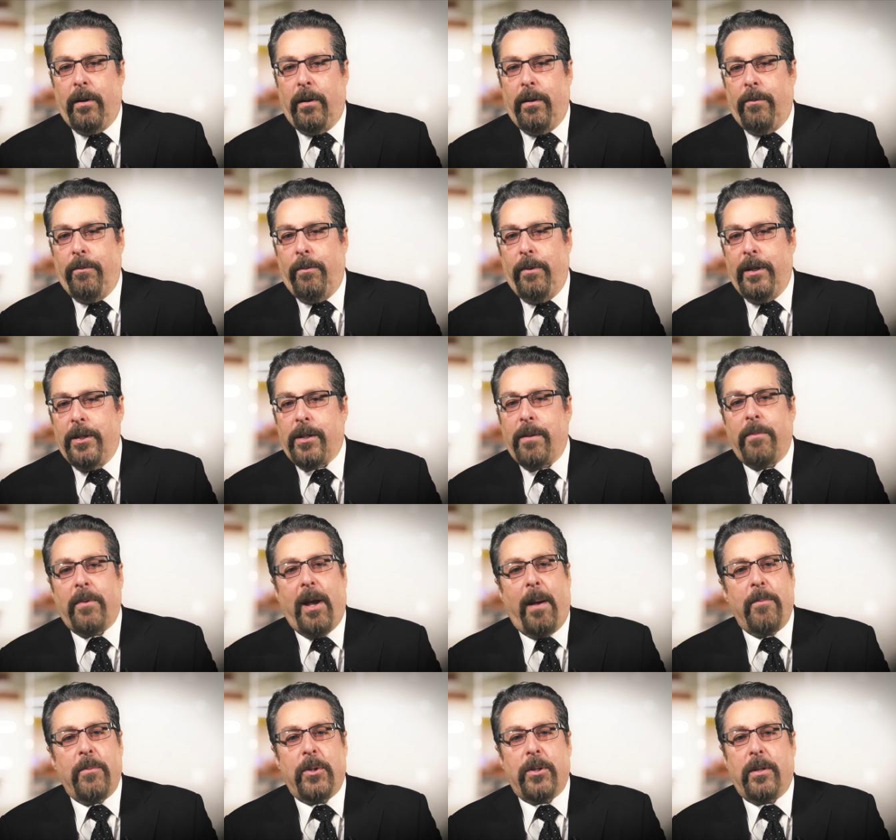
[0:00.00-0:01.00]
You know, we
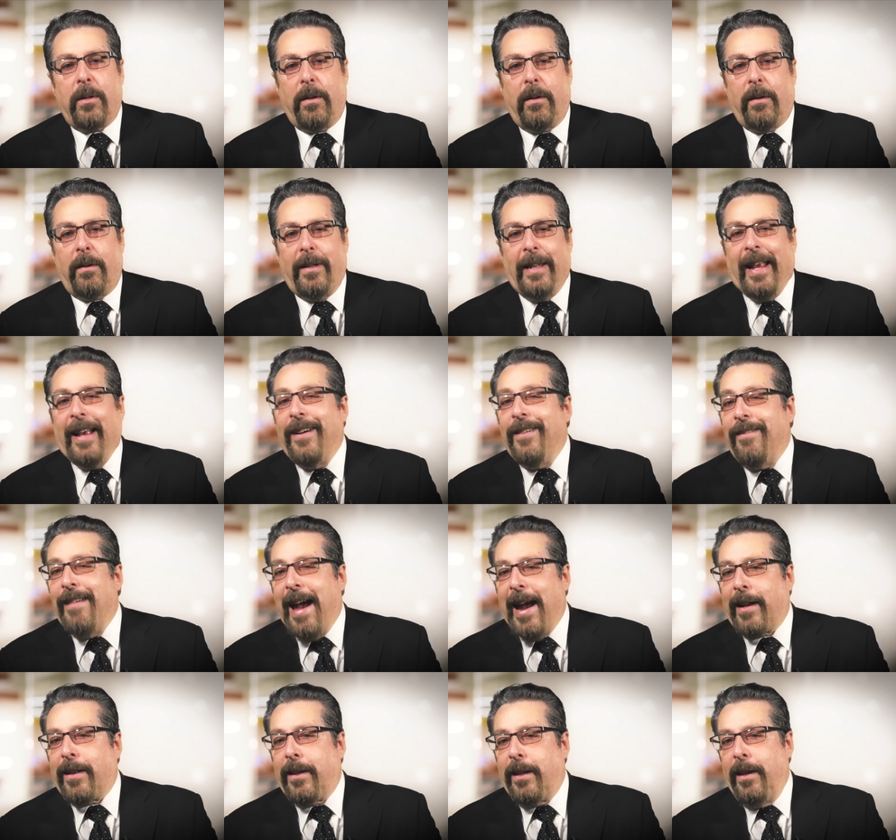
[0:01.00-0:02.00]
sometimes
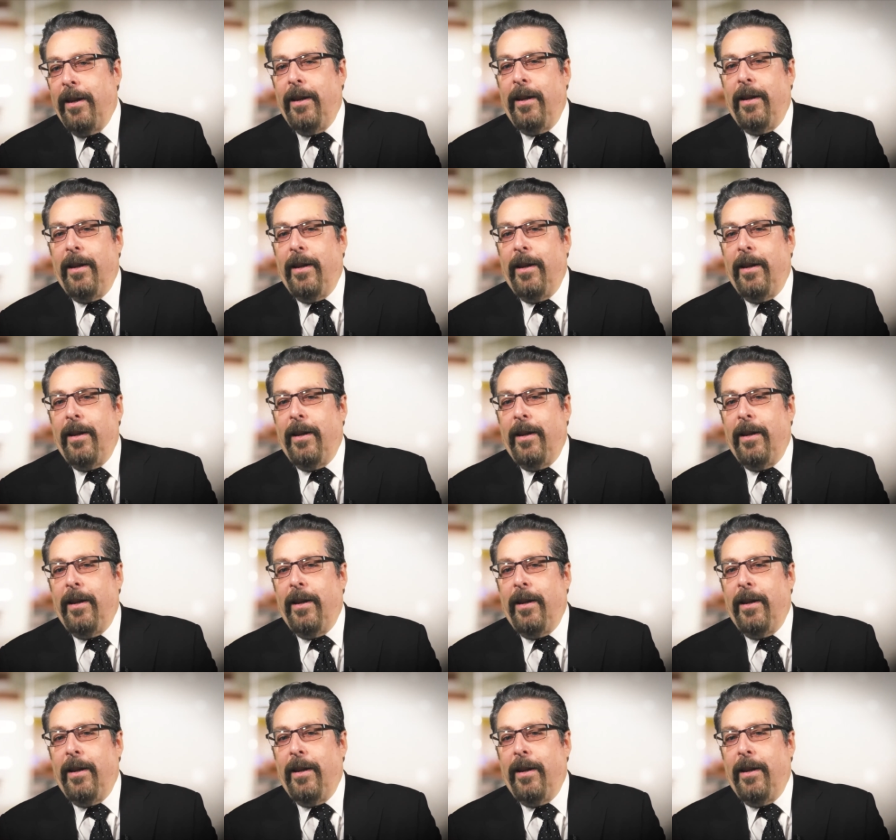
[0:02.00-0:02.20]
neglect